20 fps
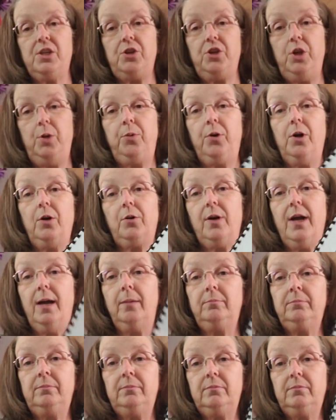new
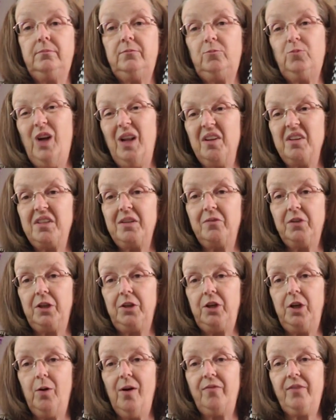program, relatively new.